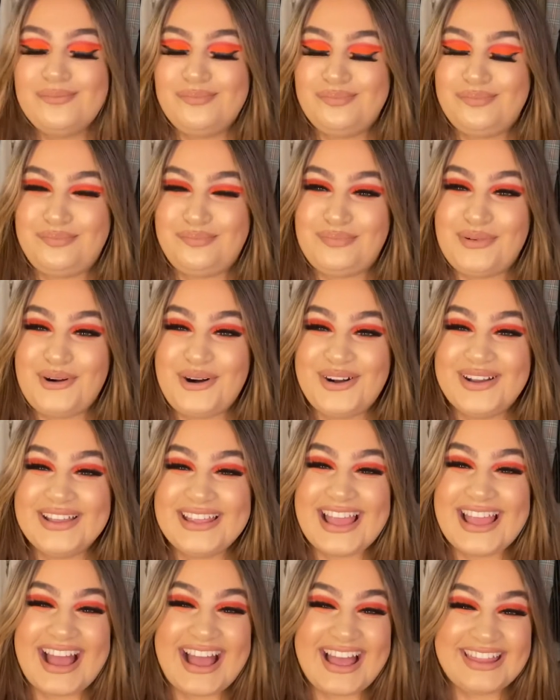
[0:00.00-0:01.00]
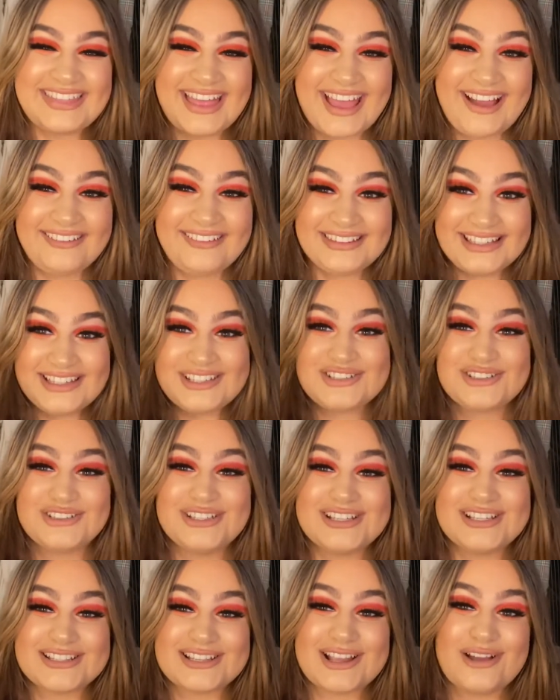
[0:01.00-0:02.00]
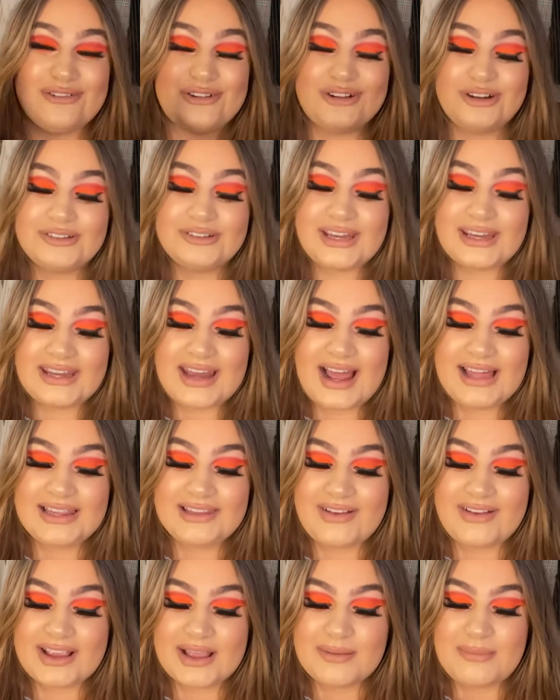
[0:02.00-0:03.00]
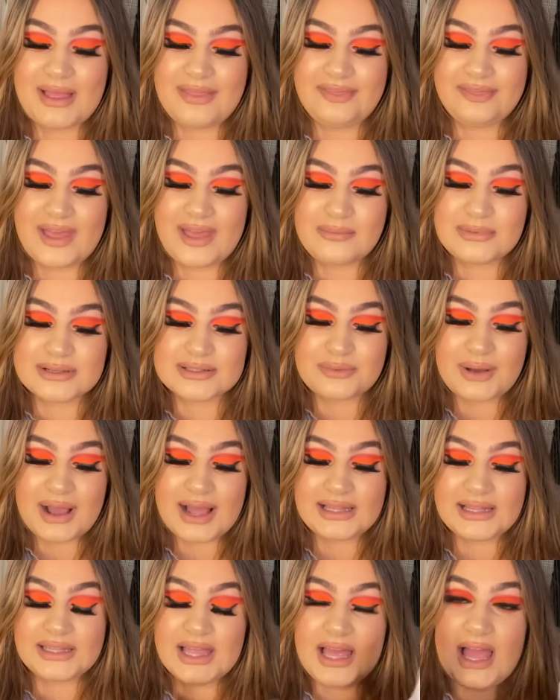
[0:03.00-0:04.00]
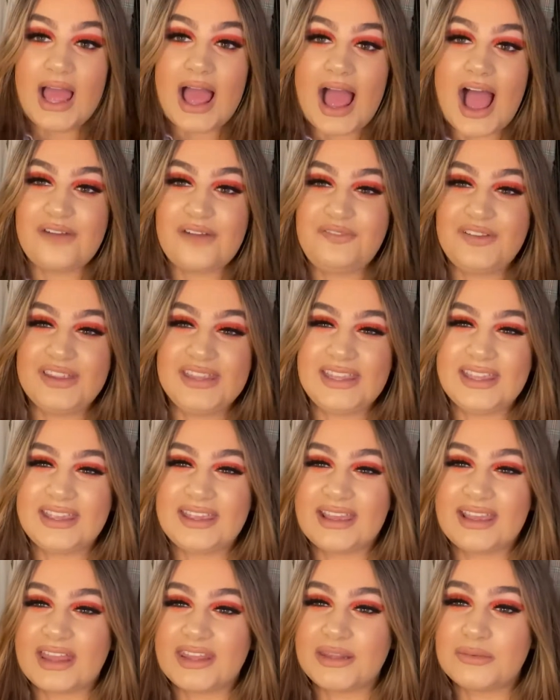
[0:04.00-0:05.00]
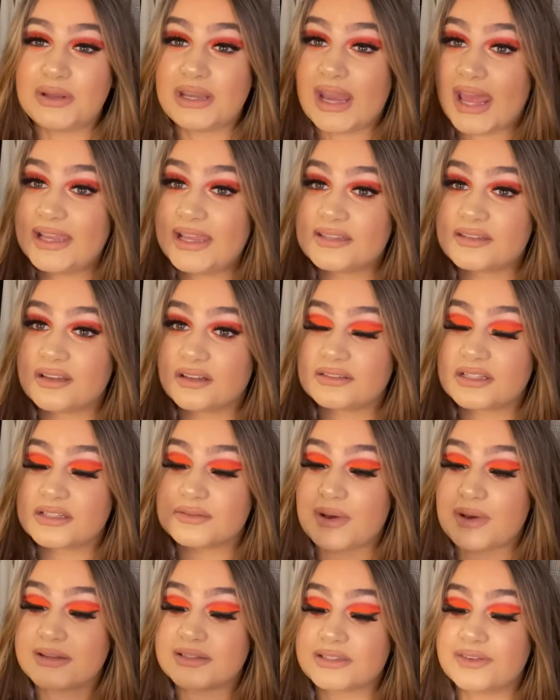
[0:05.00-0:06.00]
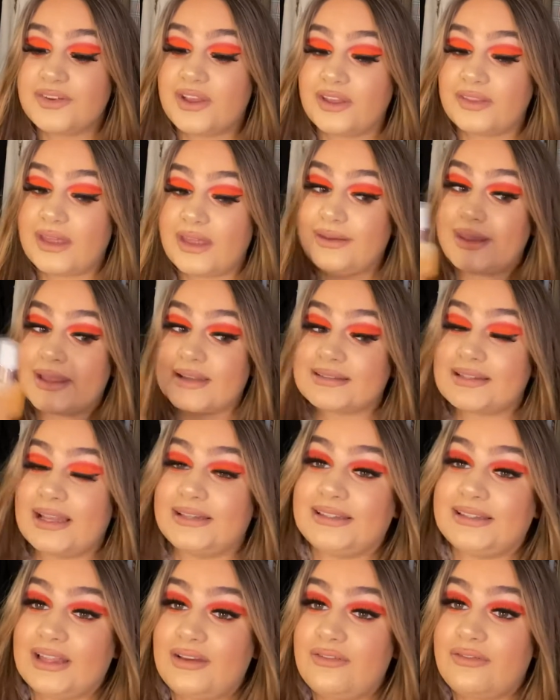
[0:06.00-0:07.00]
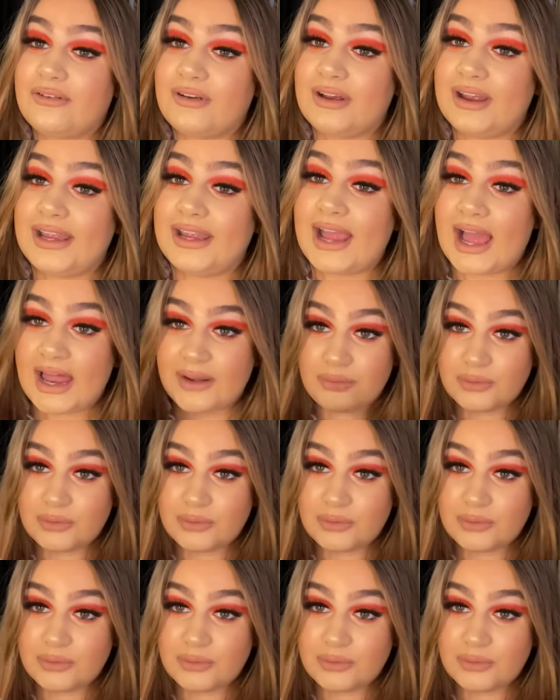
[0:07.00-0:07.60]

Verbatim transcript: But yeah, they are literally so good and I'd highly recommend them as well. I think you can get them on ASOS as well. So if you've got that next day delivery, add one